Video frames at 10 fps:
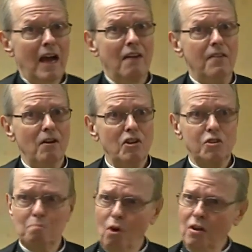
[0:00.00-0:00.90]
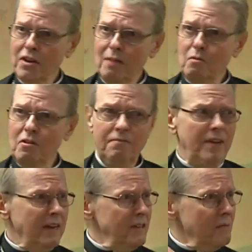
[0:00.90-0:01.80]
a very small number of
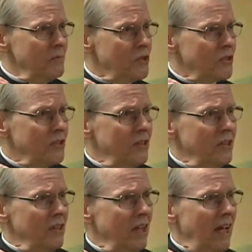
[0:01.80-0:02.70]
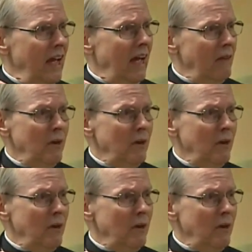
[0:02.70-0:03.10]
victims uh,